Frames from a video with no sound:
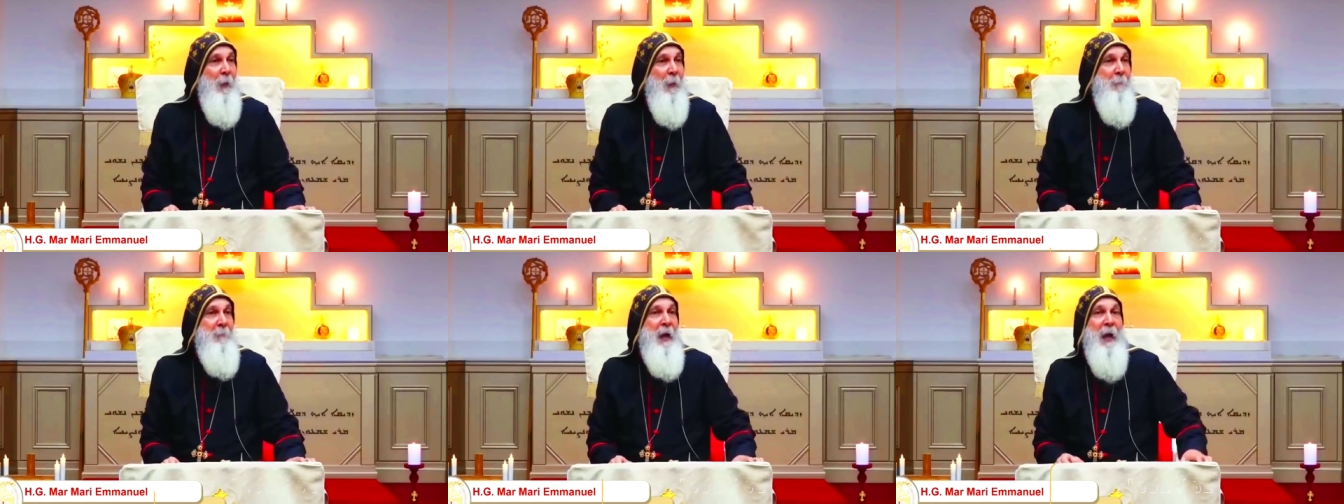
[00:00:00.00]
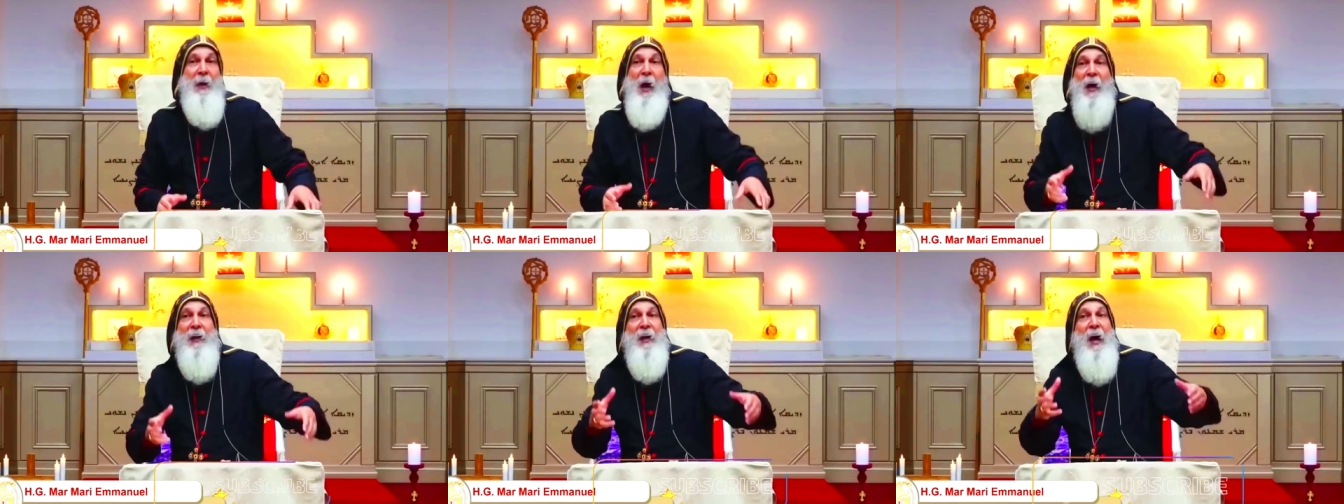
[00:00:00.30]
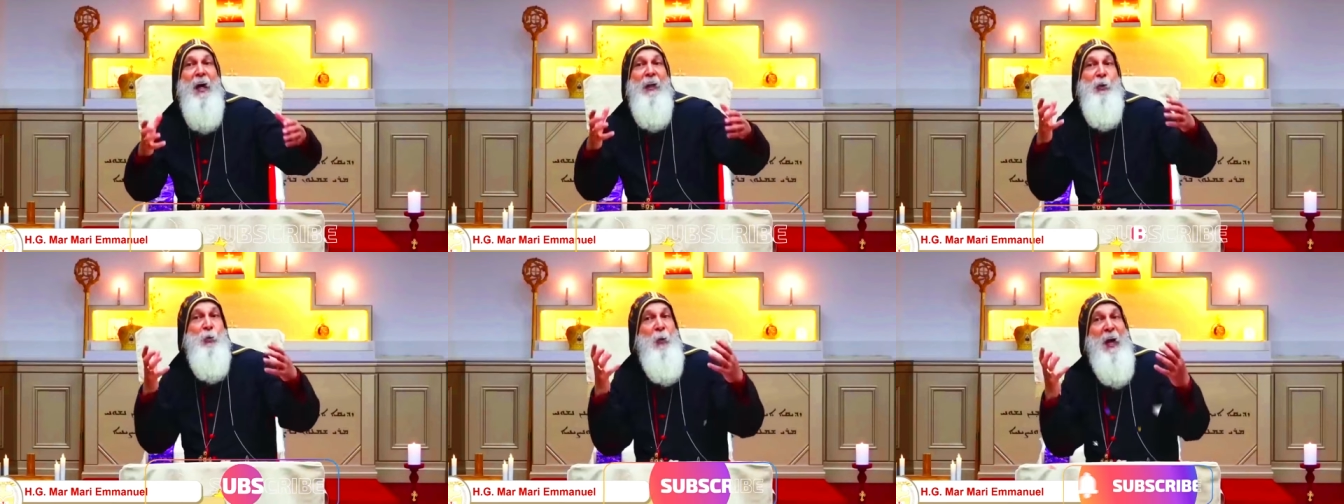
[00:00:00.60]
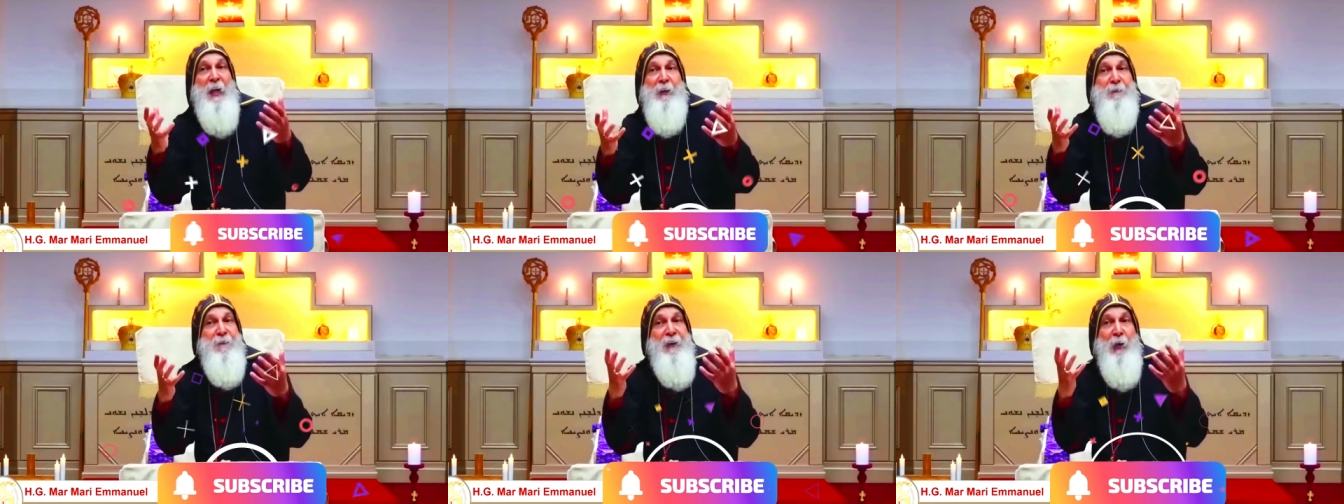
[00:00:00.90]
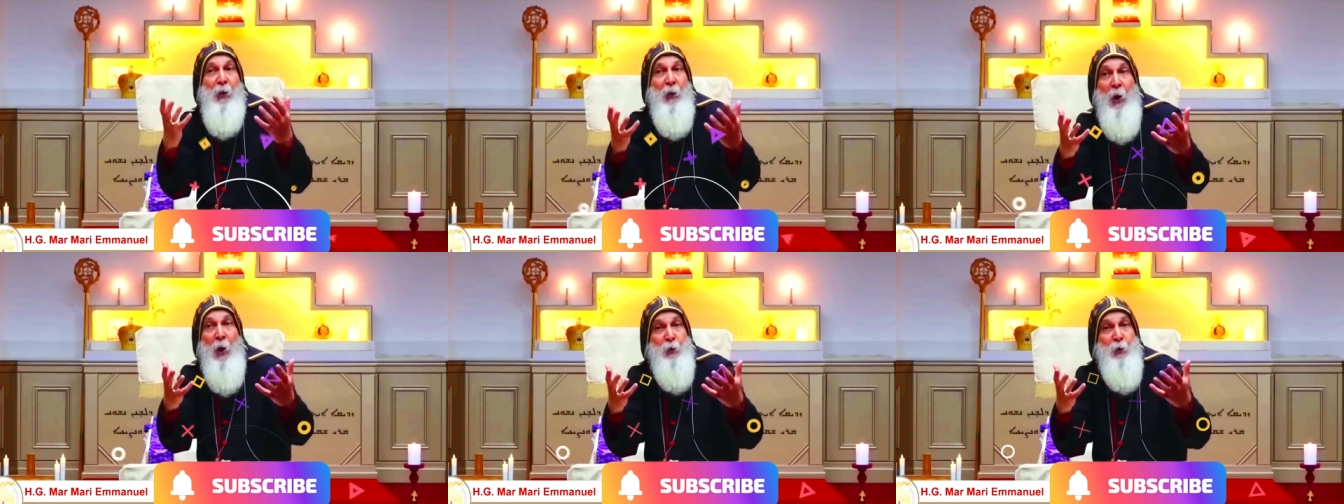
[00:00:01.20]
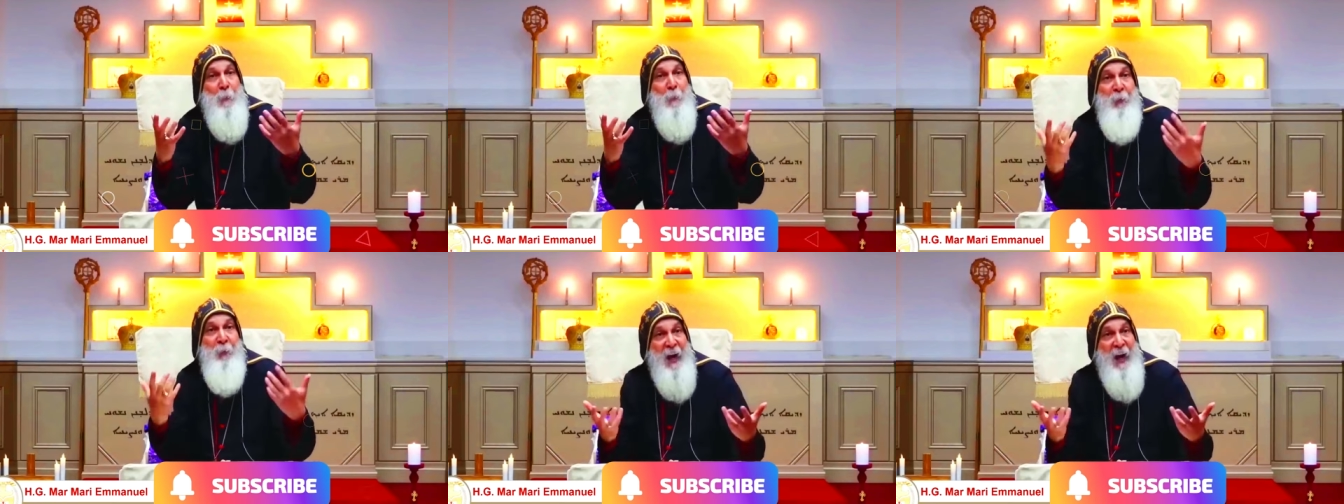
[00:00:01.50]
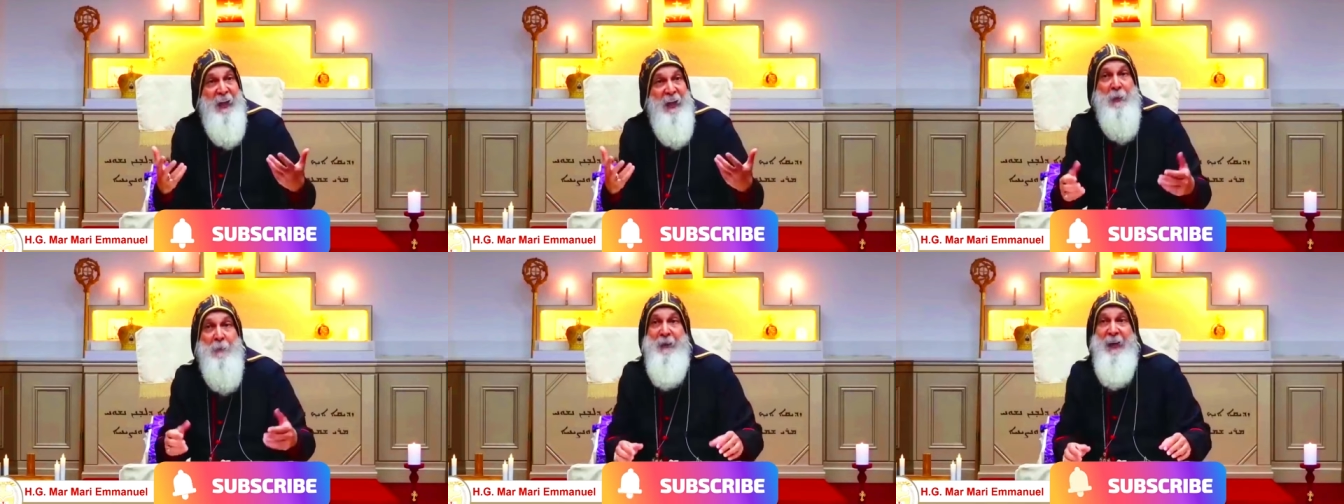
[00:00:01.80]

Man, I can't wait for your law to break